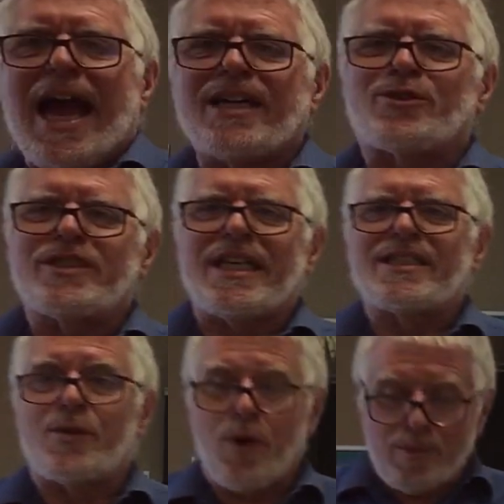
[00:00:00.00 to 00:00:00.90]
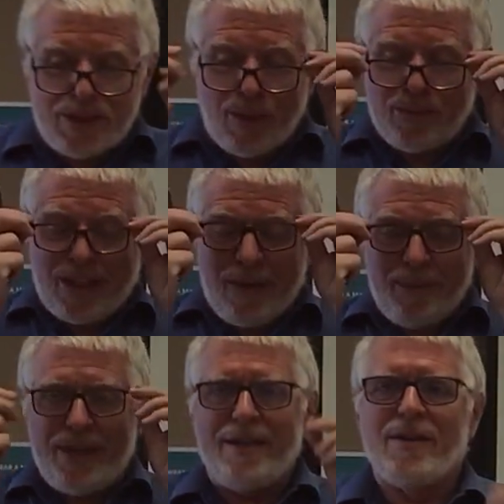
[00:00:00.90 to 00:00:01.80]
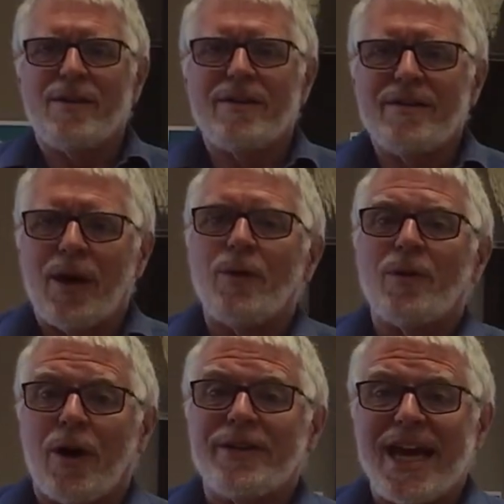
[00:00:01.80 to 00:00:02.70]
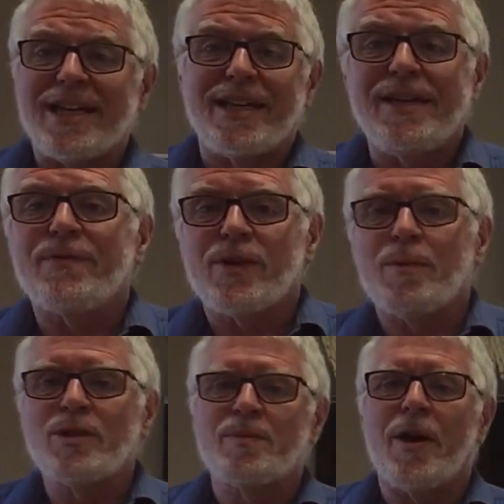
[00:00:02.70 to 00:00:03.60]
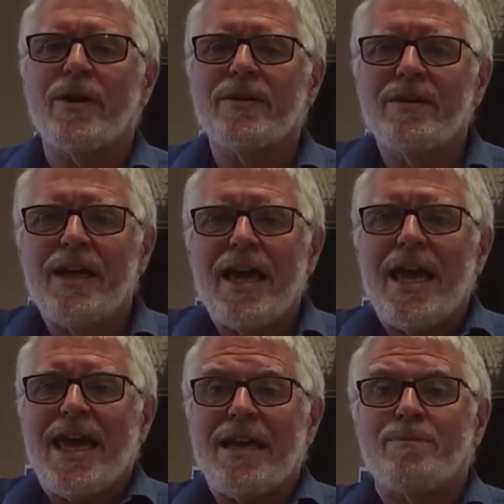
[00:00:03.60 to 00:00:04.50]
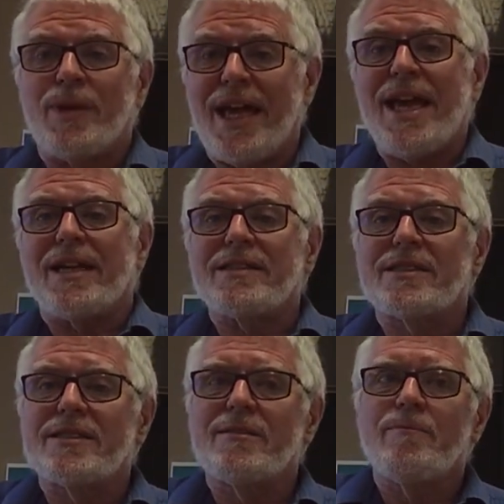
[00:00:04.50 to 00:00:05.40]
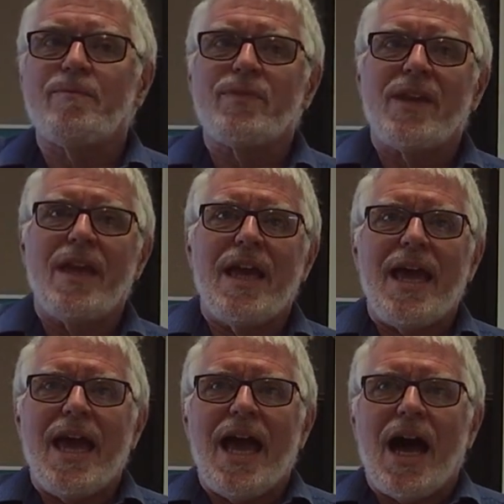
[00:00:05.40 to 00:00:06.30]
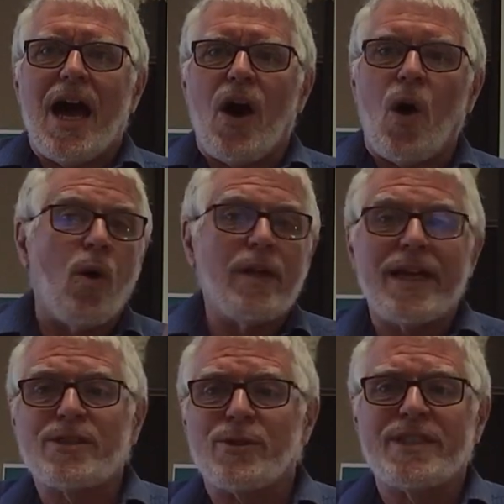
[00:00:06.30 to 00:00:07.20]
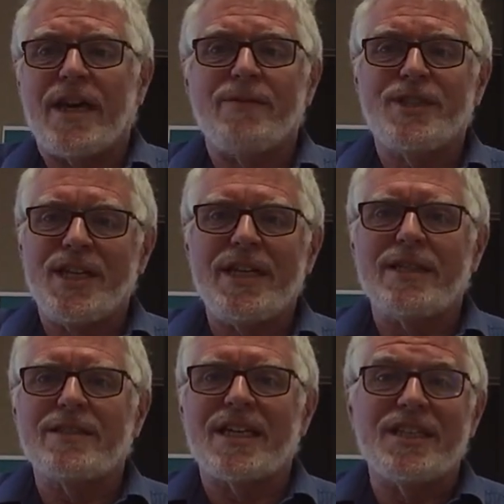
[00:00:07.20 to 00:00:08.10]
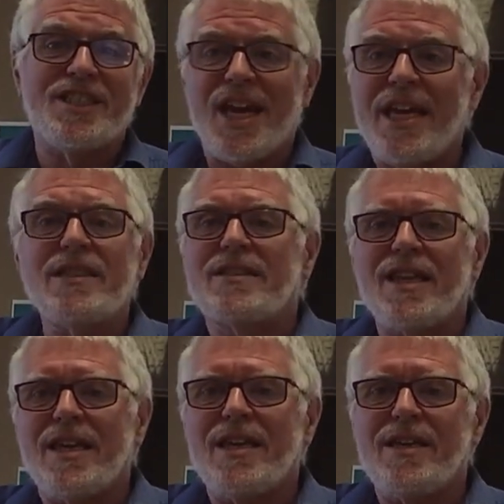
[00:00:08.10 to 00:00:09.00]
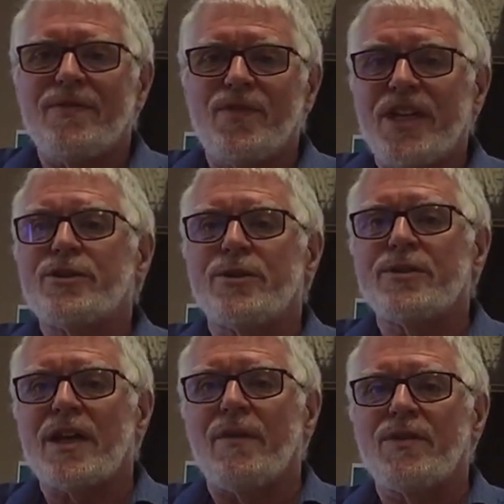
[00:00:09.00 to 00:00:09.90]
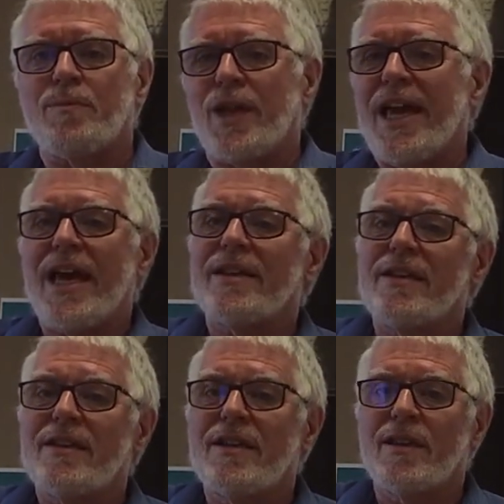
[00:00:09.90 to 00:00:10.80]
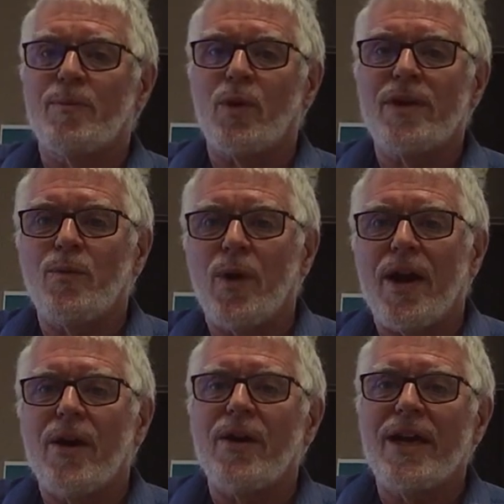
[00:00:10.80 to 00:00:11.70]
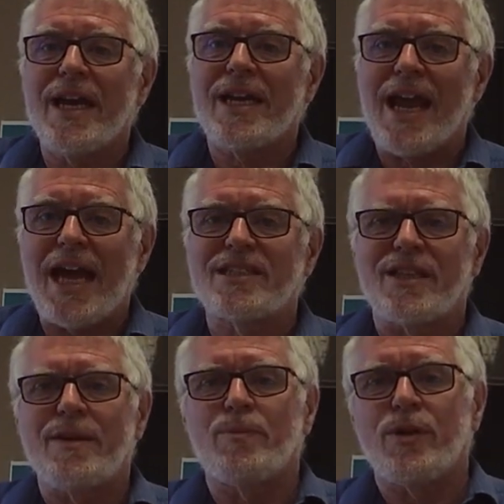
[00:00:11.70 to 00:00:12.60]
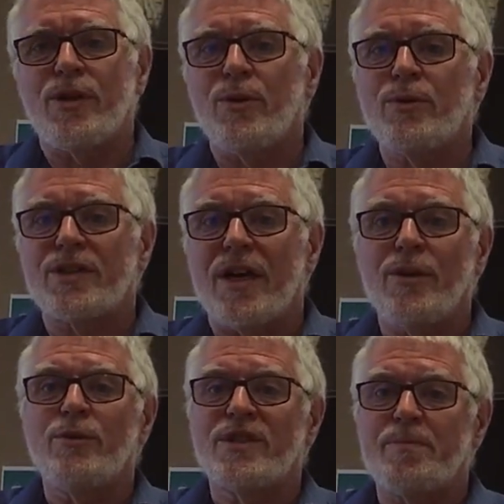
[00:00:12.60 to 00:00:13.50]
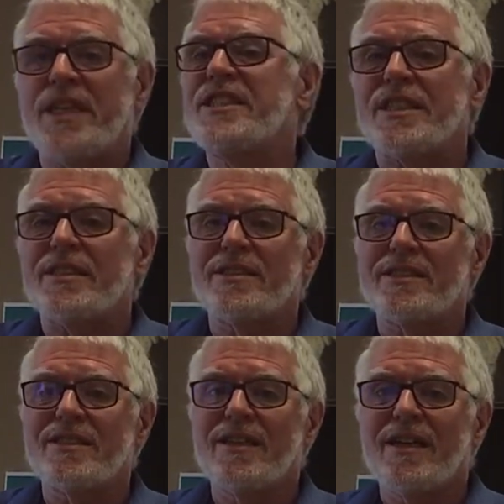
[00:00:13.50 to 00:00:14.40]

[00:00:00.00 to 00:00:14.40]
extra sets of chromosomes can be, are deadly for the most part. In plants, a whole extra set of genes can change the features of the plant to the point where it can actually produce a new species.